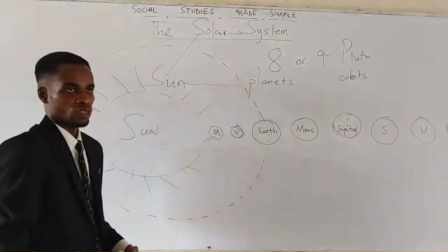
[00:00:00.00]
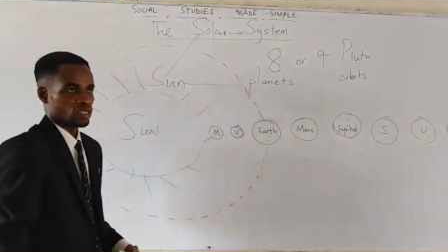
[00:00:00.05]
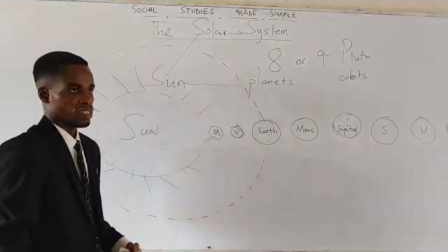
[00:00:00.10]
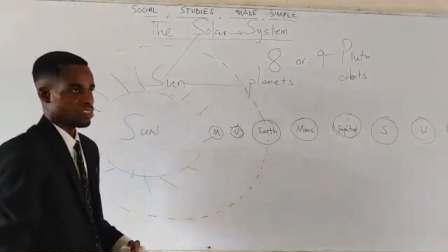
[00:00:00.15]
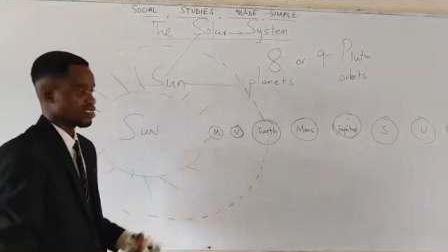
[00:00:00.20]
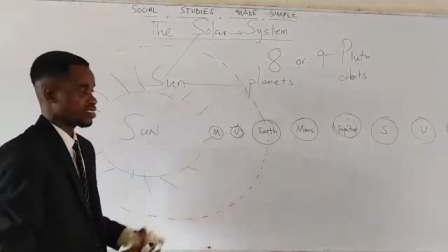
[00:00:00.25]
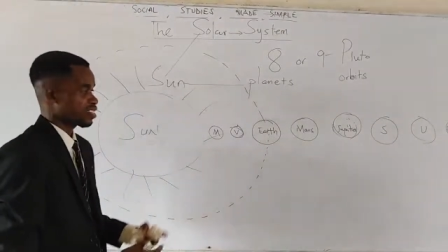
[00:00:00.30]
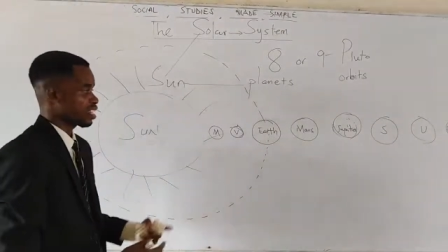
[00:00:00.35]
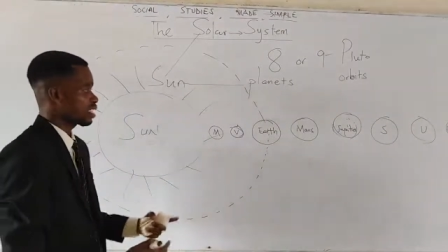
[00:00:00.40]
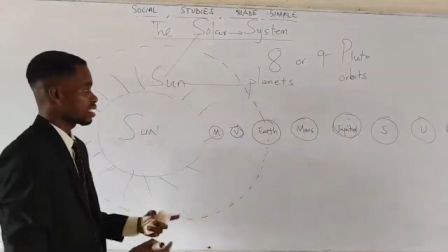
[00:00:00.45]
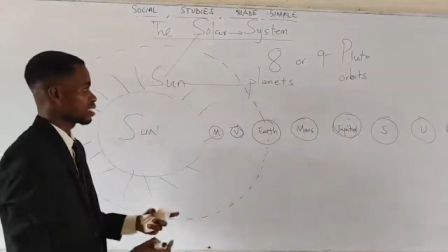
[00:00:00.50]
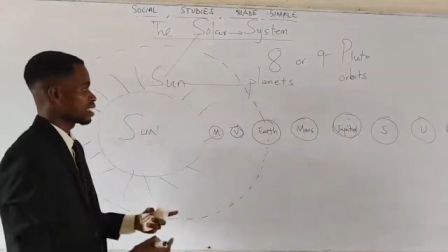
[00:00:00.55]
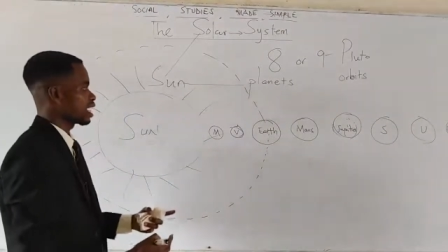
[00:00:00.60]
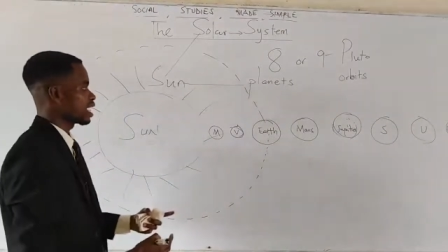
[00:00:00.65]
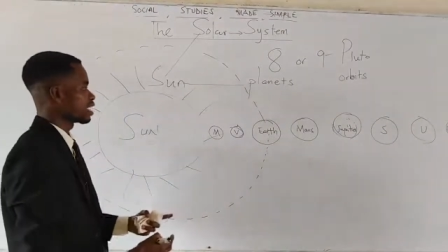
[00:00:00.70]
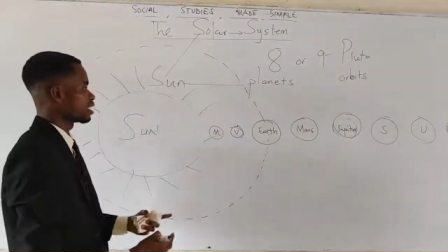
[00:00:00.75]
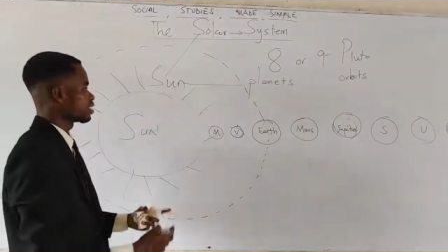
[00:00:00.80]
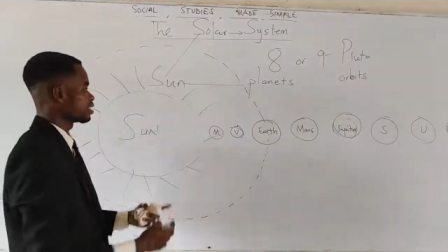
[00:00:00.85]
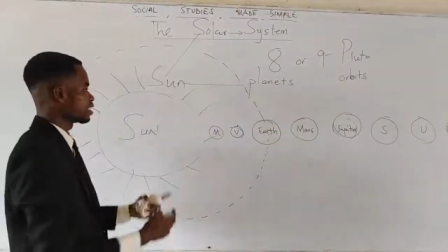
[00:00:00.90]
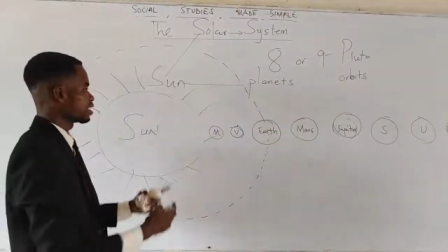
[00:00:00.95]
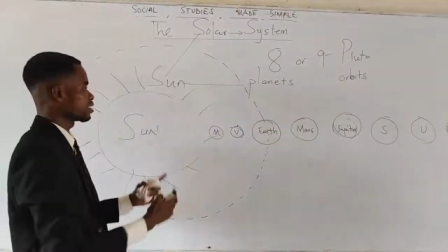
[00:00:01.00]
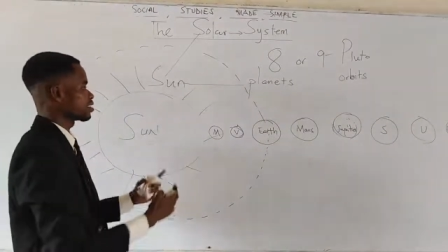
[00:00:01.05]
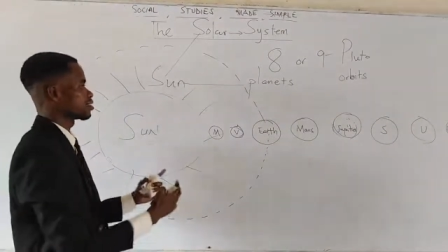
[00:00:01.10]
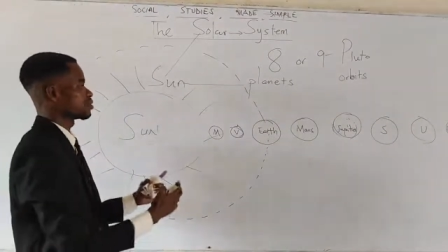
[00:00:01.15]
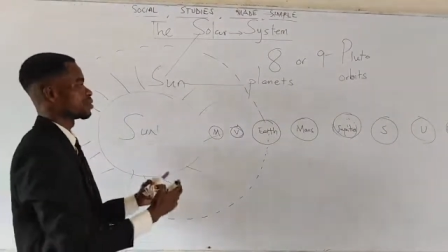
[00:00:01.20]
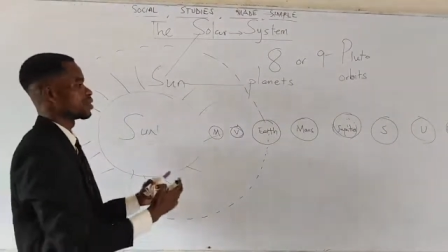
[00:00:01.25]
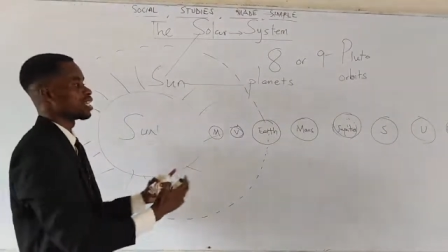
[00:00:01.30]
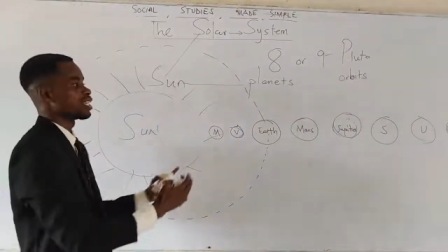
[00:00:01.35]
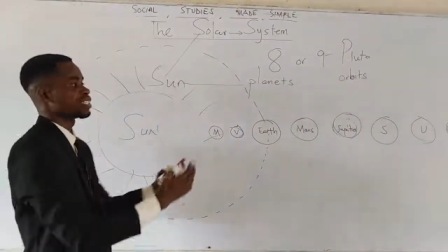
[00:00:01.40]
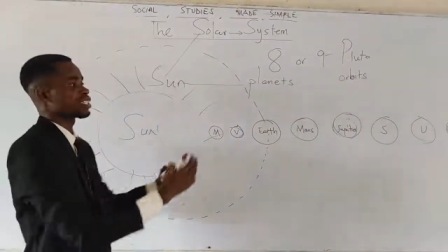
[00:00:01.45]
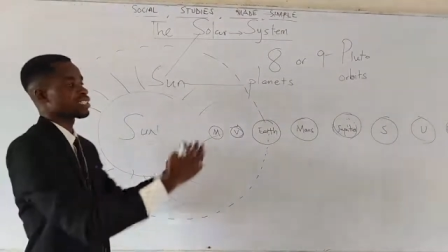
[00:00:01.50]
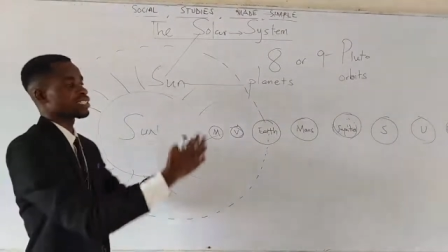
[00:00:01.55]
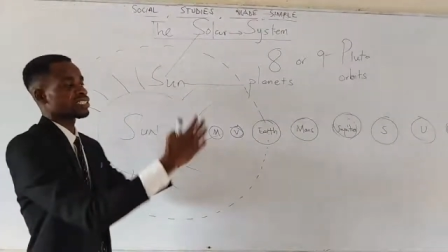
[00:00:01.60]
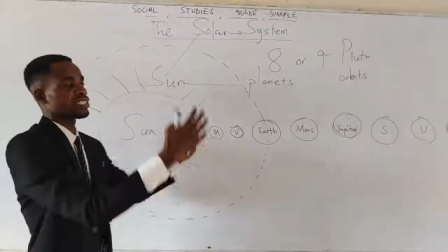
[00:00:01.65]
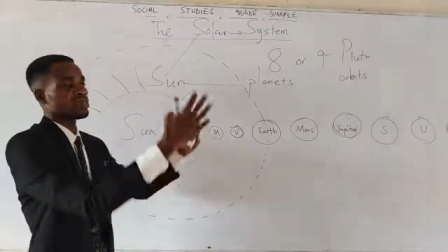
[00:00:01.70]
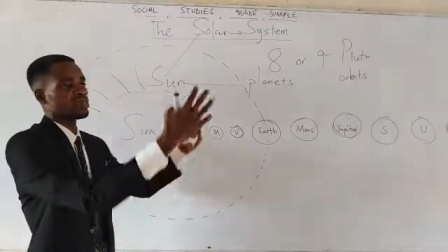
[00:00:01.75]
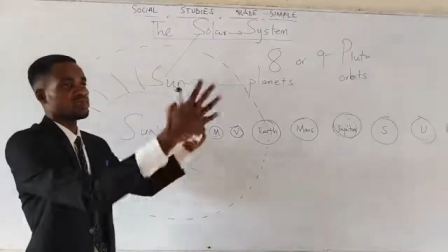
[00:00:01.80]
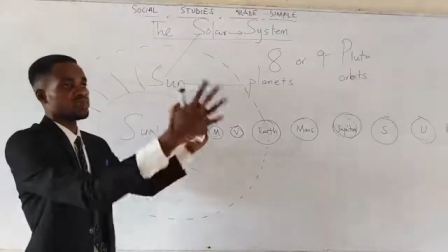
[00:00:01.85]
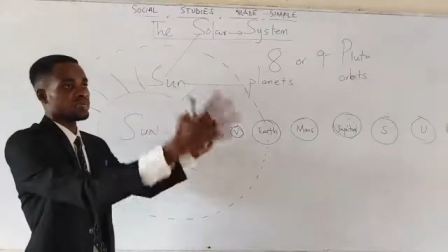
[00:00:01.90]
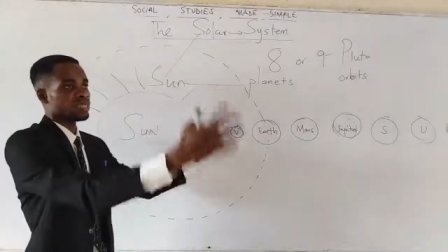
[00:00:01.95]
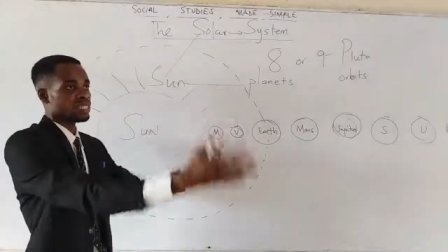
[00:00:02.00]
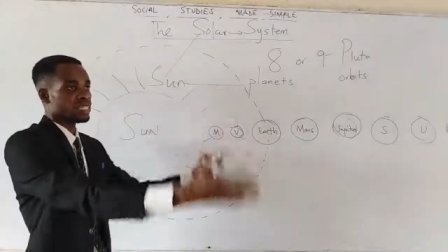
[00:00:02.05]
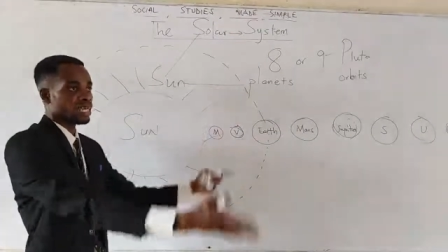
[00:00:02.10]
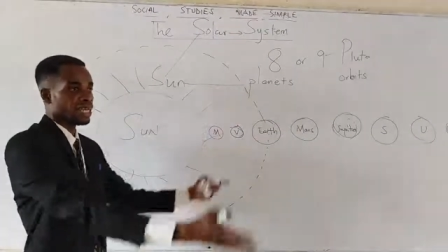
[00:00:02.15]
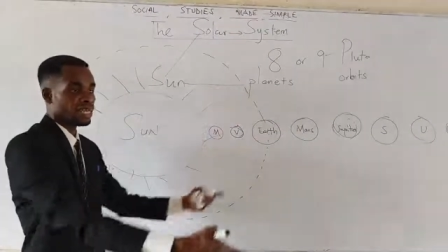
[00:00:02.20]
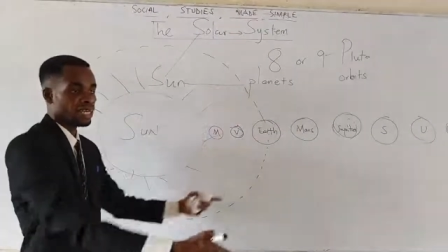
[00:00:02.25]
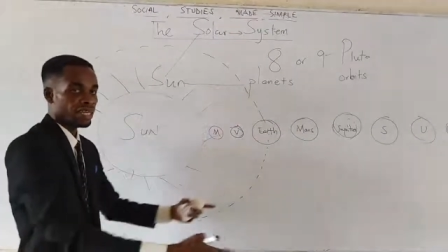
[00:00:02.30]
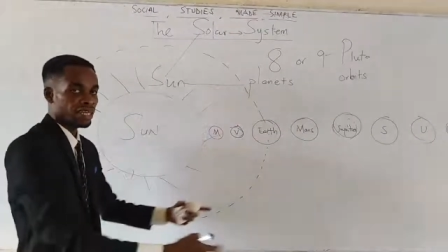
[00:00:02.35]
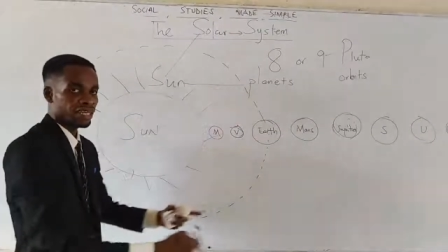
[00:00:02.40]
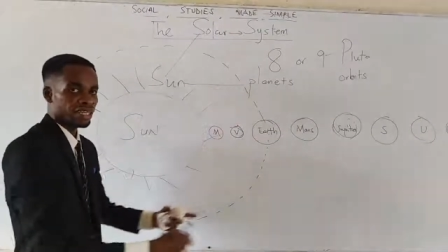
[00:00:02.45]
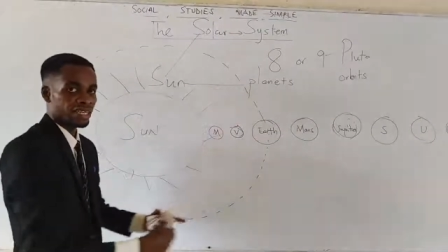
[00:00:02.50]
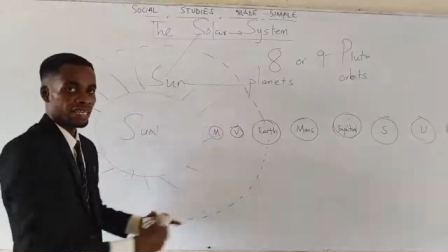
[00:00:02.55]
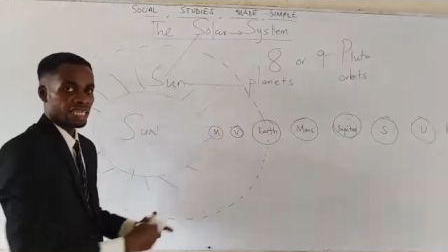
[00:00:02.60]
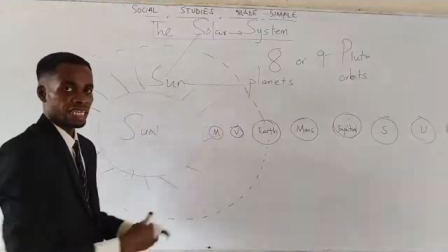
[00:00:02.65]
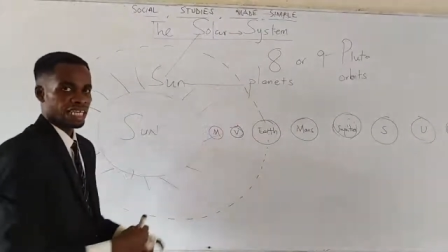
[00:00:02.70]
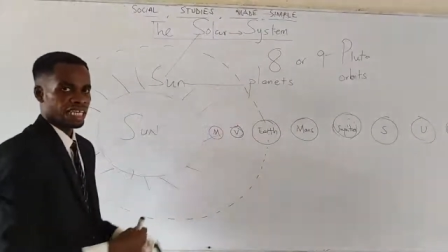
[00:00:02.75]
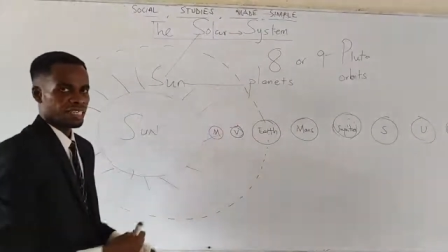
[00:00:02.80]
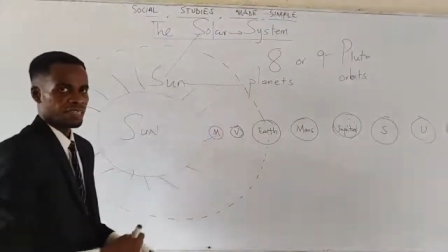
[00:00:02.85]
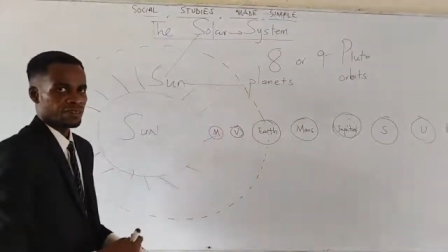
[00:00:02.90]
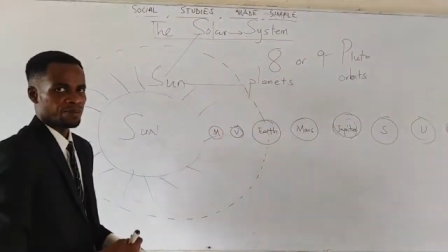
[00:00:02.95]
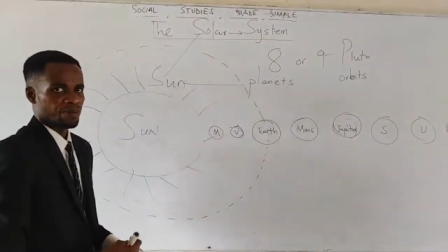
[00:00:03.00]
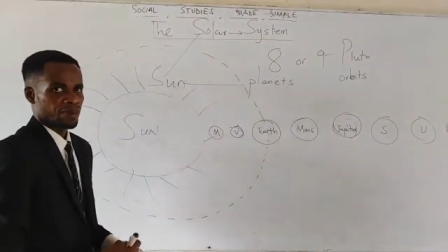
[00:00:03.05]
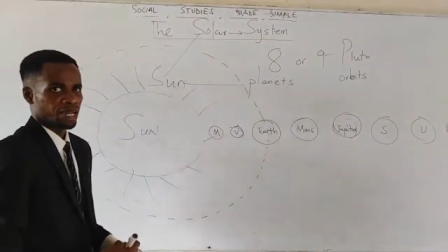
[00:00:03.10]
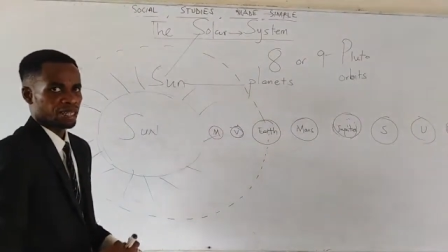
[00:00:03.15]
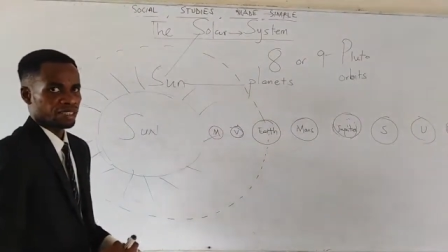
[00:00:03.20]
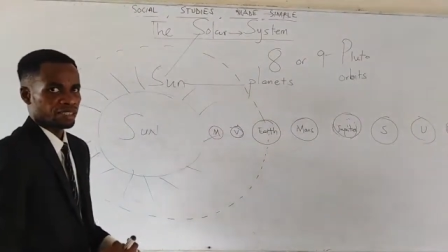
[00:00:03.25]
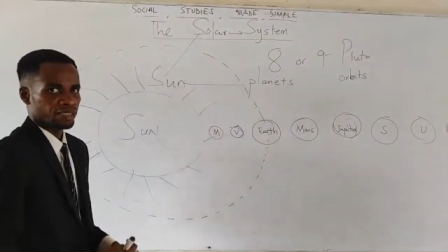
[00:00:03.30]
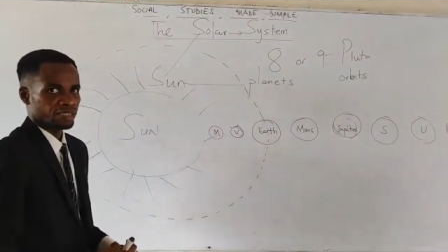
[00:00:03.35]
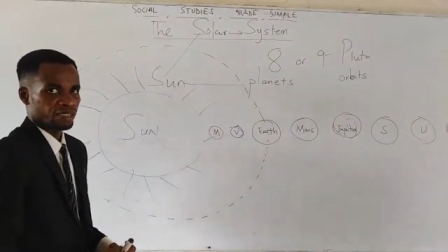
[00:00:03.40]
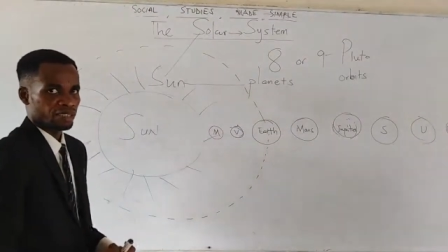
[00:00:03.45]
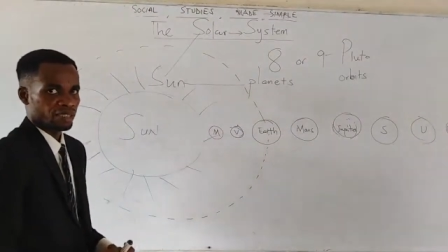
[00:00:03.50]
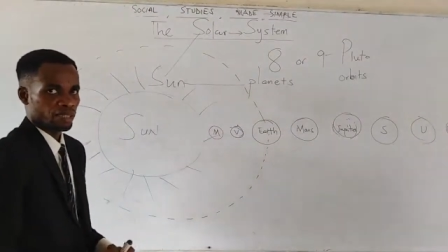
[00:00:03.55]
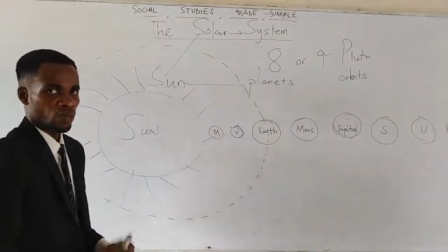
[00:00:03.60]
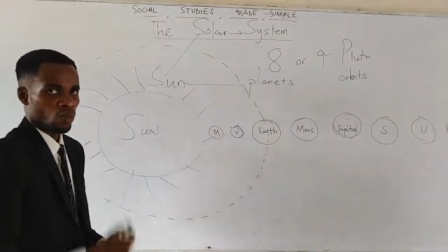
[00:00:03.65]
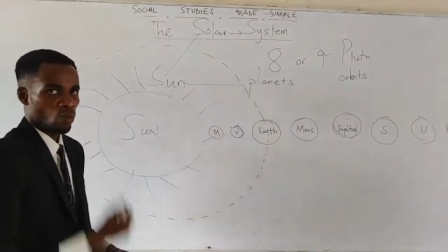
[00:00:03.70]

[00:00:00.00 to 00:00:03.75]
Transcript: The sun and its relationship with the eight planets.